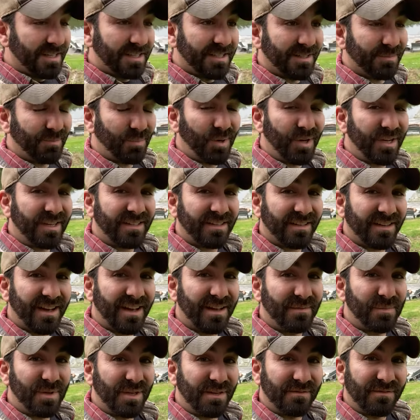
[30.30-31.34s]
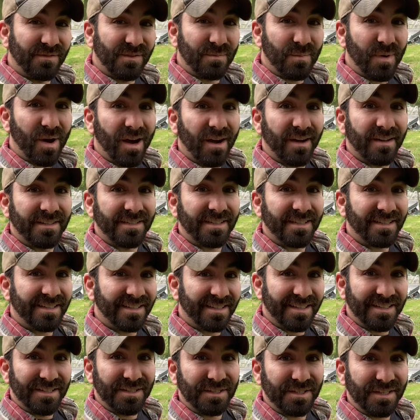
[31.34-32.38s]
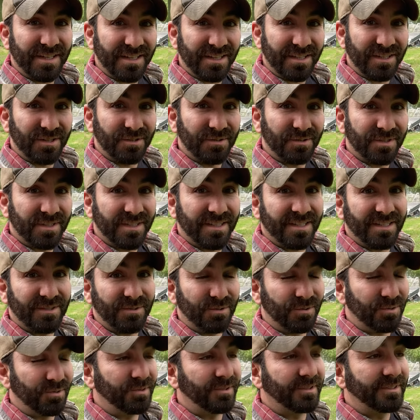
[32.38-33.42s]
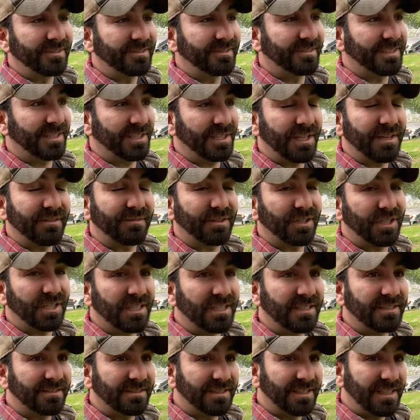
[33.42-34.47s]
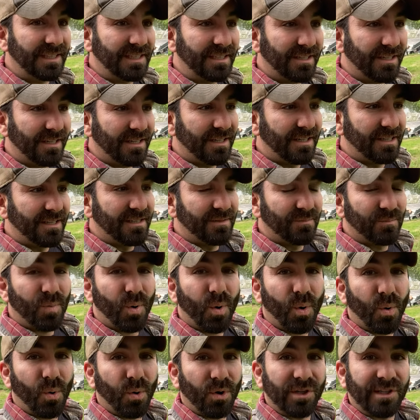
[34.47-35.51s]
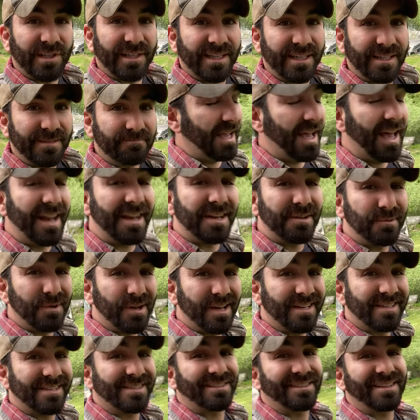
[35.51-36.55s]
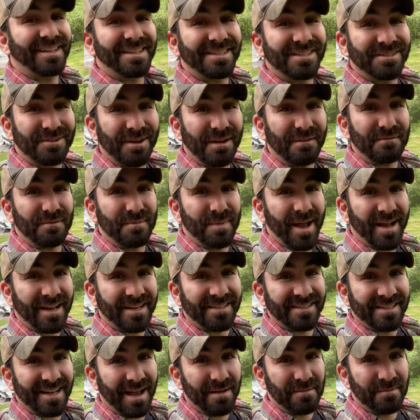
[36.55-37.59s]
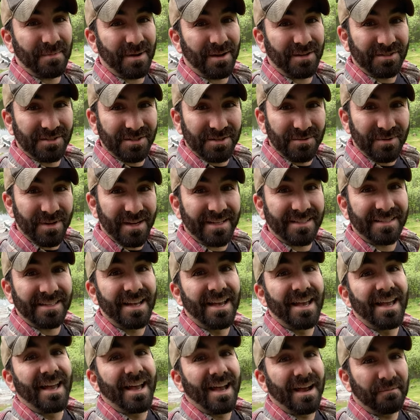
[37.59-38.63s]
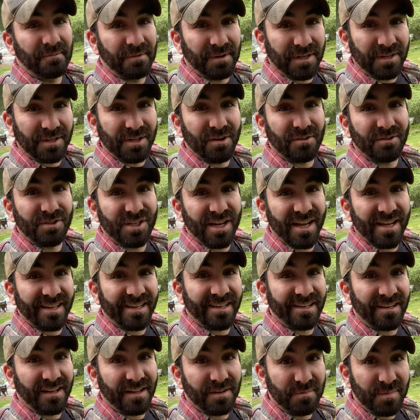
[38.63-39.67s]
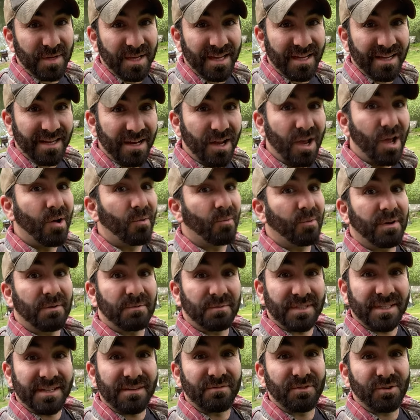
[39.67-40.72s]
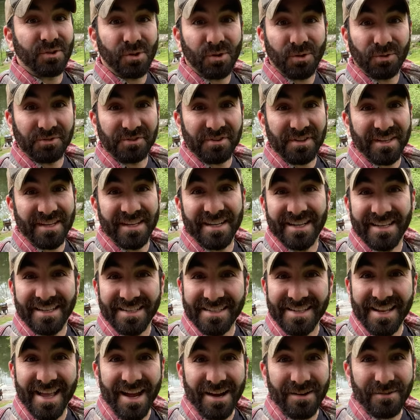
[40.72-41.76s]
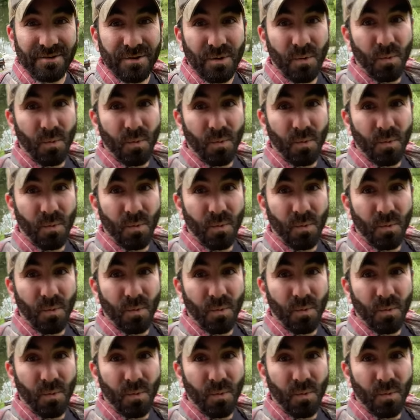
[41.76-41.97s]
Springtime in Vermont continues to deliver poorly. Anyways, let's travel back in time about two weeks and we can go check in on me when it was even colder than it is now.